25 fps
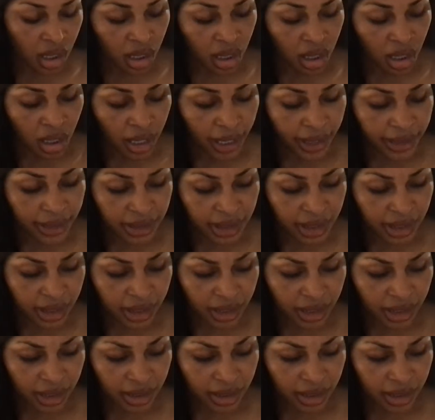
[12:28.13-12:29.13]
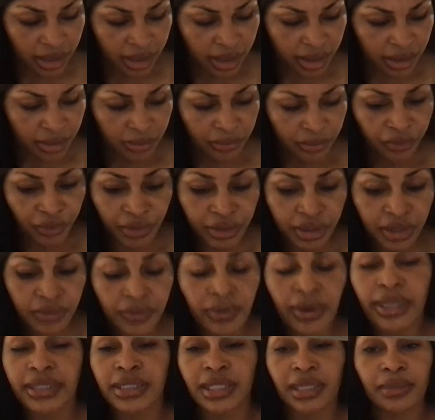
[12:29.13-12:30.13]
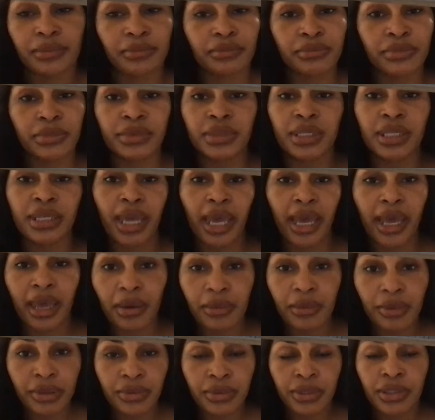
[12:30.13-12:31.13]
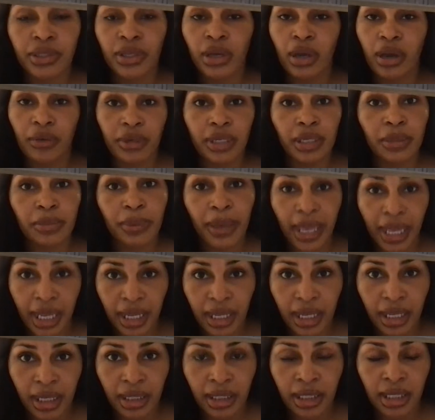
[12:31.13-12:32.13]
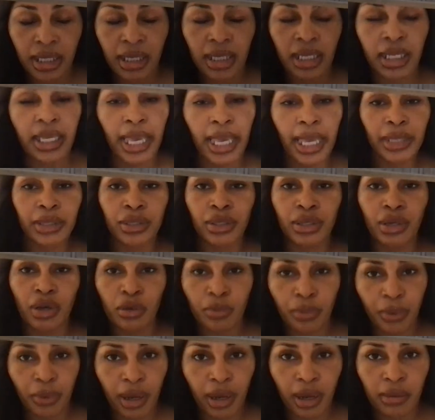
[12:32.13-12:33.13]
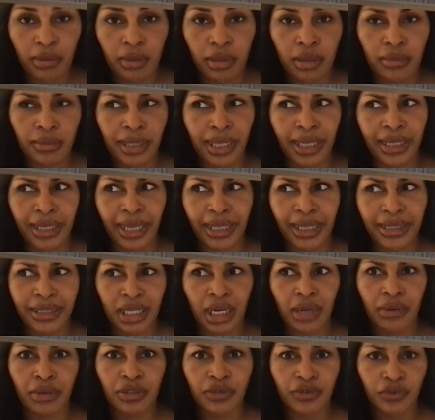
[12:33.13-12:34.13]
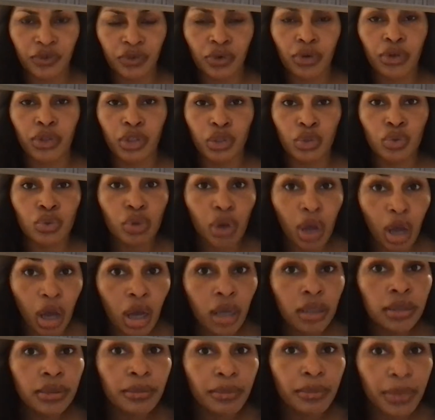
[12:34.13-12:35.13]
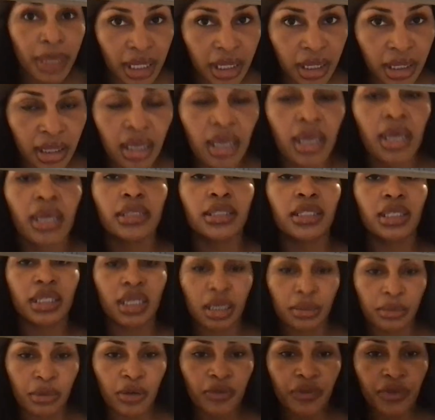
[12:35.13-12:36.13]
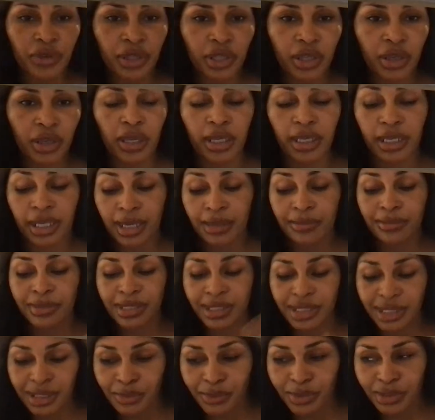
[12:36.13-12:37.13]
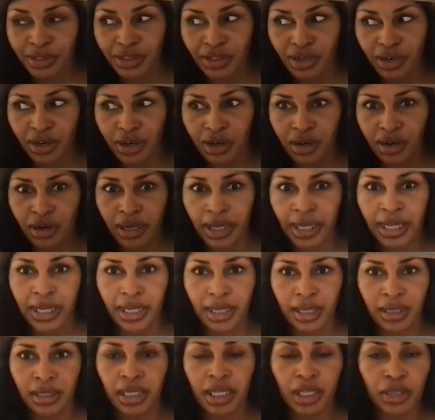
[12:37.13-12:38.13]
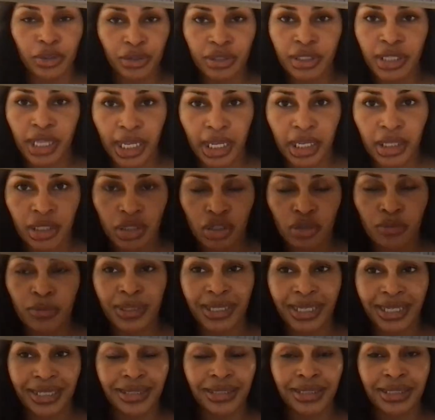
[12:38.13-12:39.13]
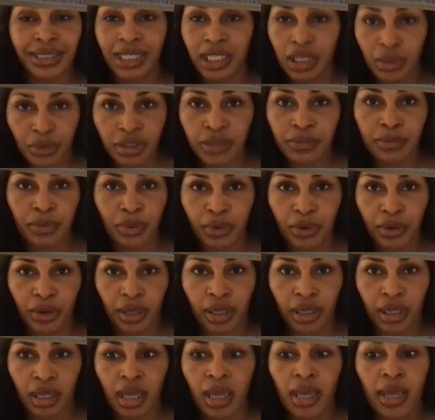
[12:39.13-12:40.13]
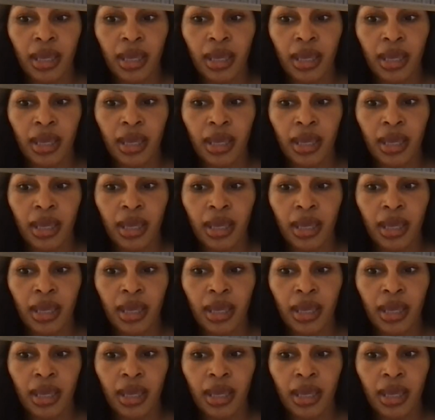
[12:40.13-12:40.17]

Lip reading: I said, first of all, I said, the guy I was with already paid. He had no problem. Like I said, I was full. You called me to come over there and come sit with y'all and entertain you because he was boring.